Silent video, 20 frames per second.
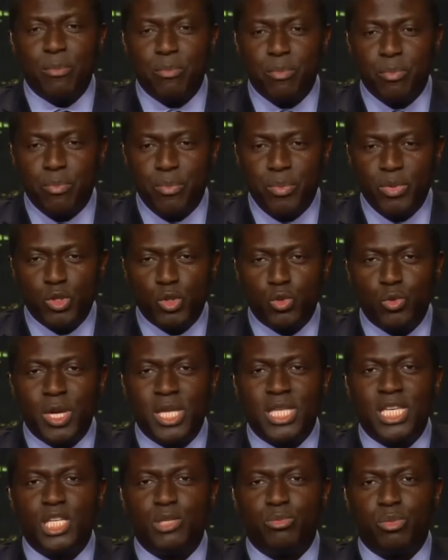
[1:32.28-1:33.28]
The
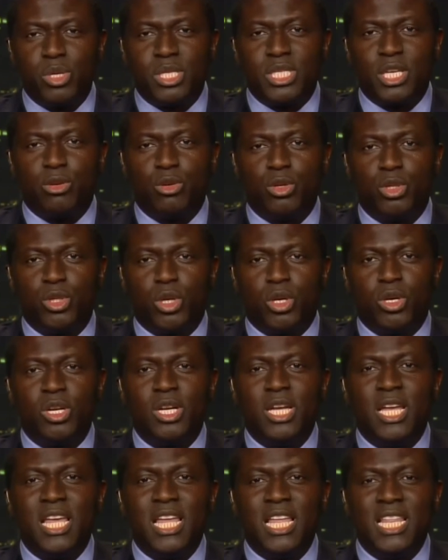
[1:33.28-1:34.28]
Swedish
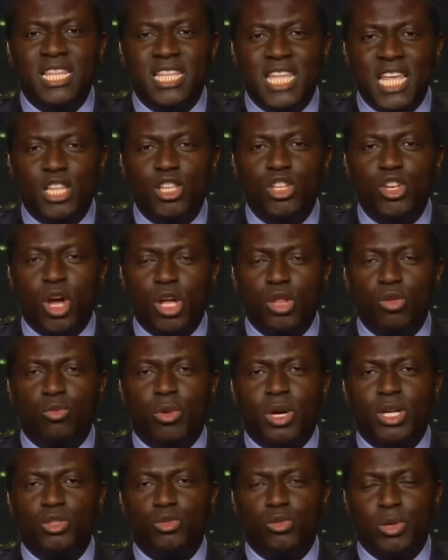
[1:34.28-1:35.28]
prosecutor did
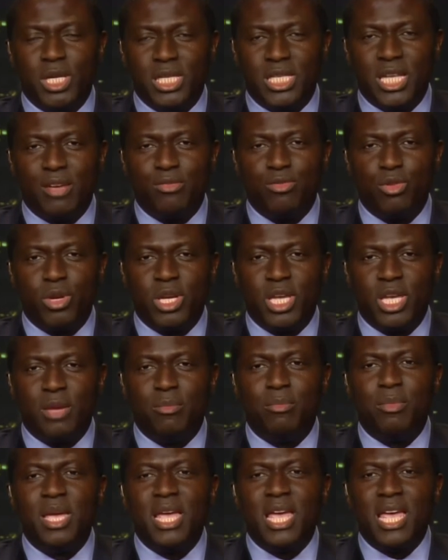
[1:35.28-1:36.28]
not want to interview
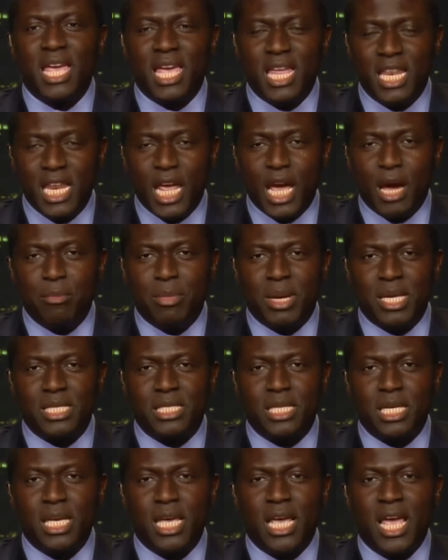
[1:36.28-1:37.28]
him in the
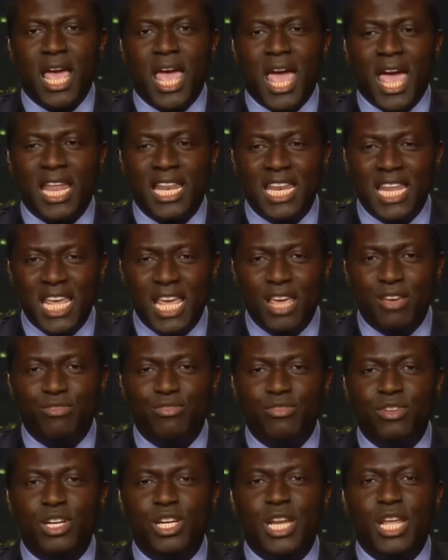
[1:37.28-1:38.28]
embassy. And
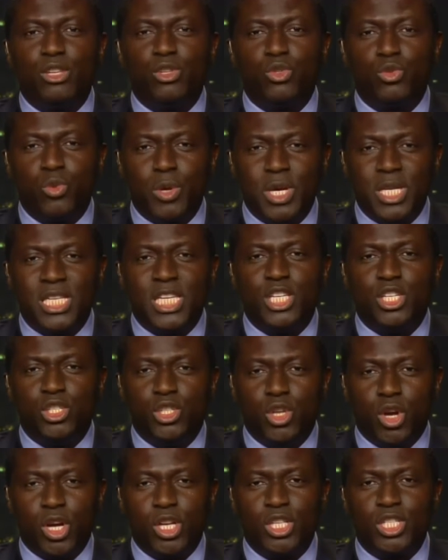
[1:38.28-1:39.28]
even the
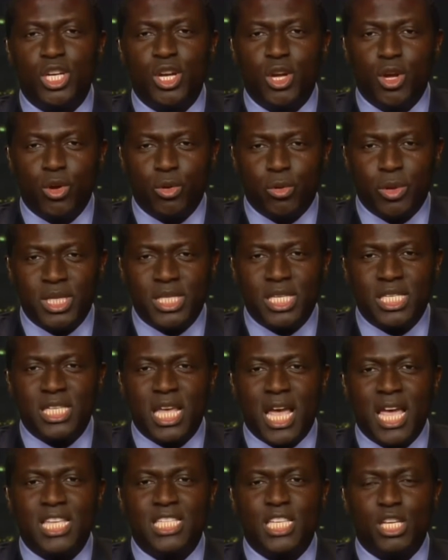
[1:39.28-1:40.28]
Swedish judge
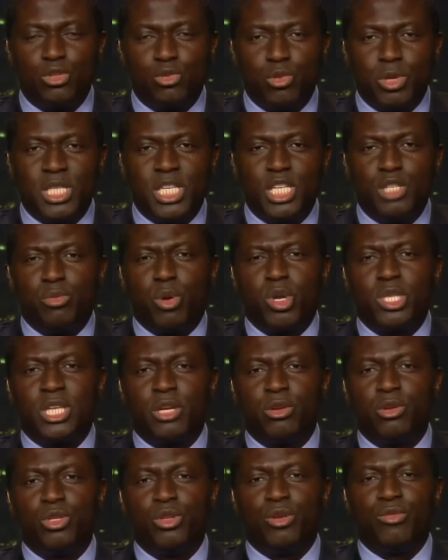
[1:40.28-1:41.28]
criticized the Swedish
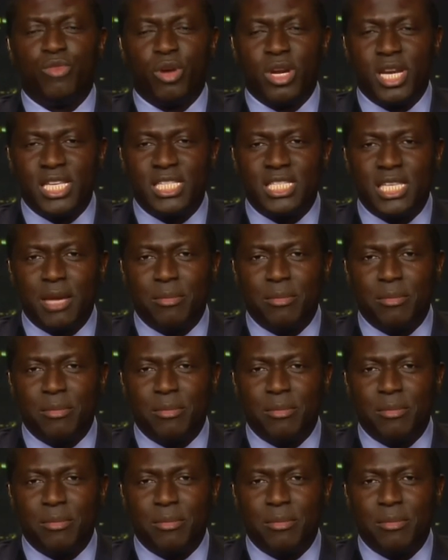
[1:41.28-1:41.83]
prosecutor for the